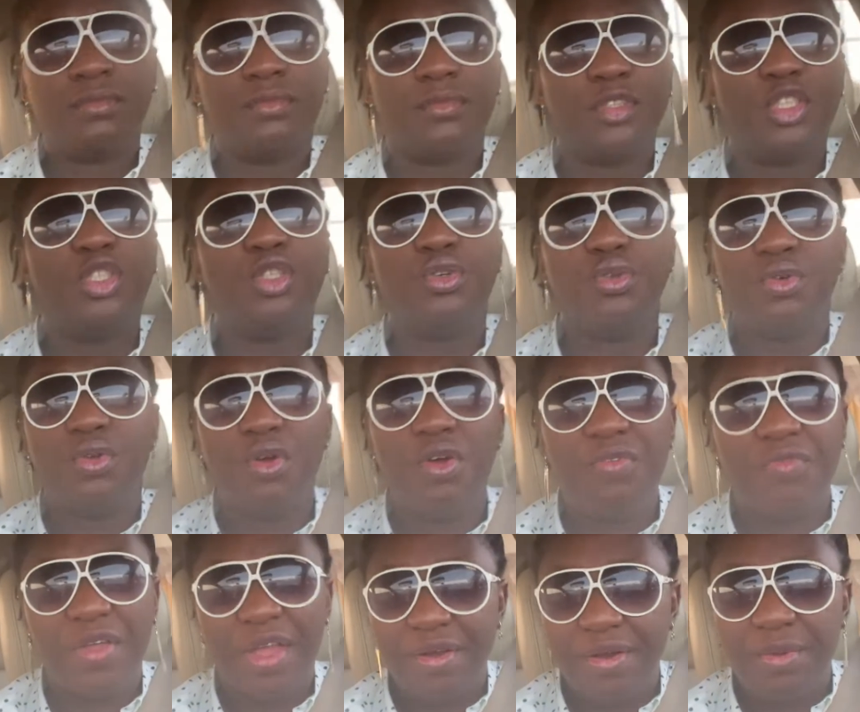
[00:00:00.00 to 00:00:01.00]
So you know
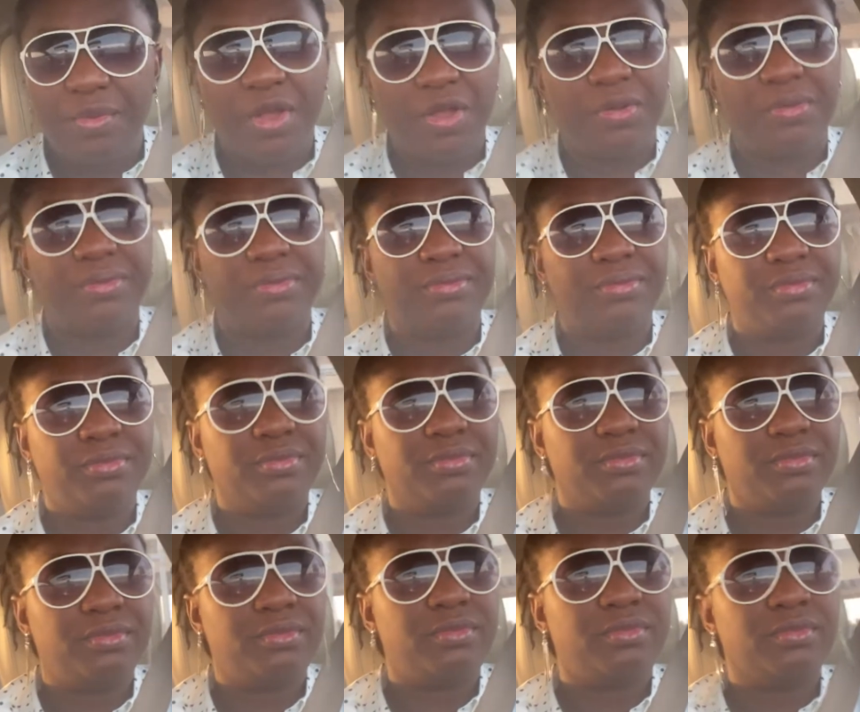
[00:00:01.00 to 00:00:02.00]
very well.
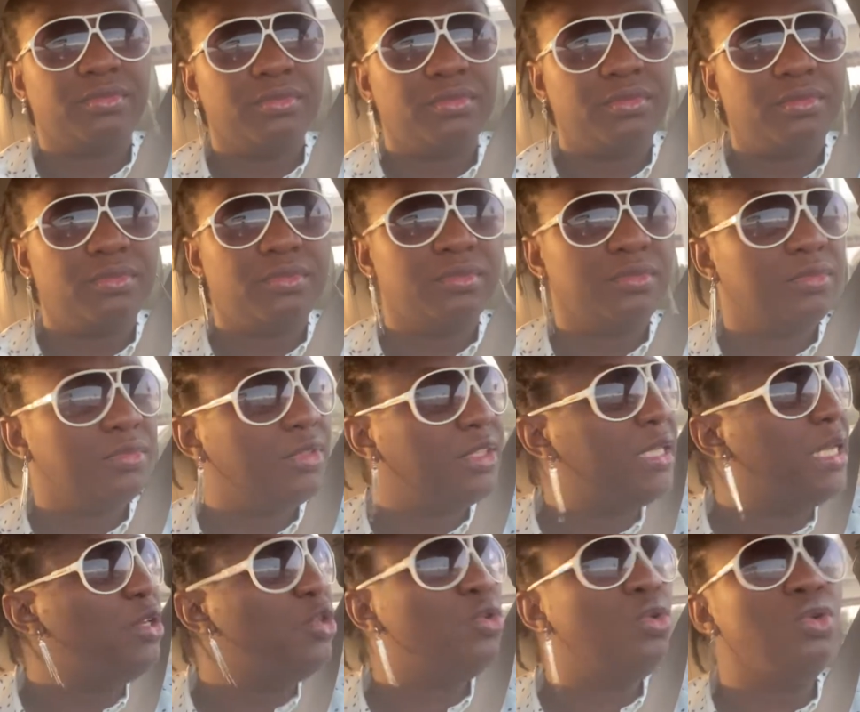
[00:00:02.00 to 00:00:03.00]

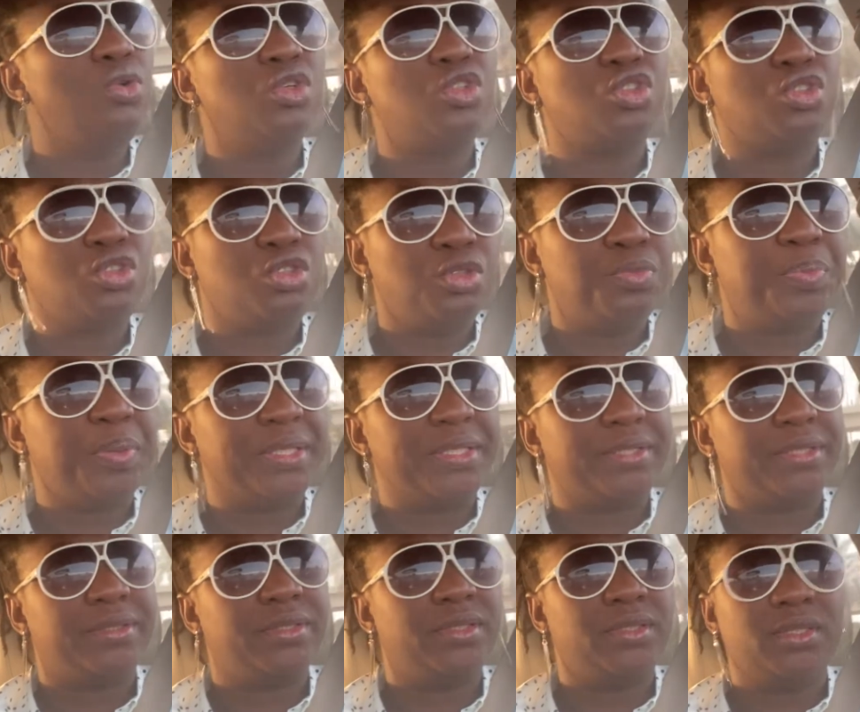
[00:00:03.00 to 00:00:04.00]
So you look stupid
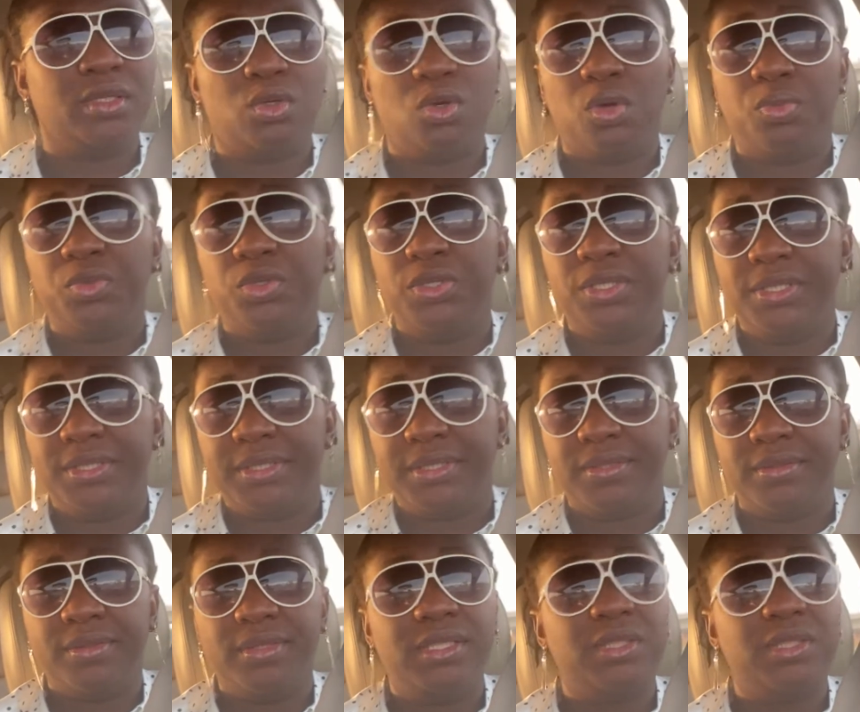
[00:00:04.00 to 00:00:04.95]
in the community, which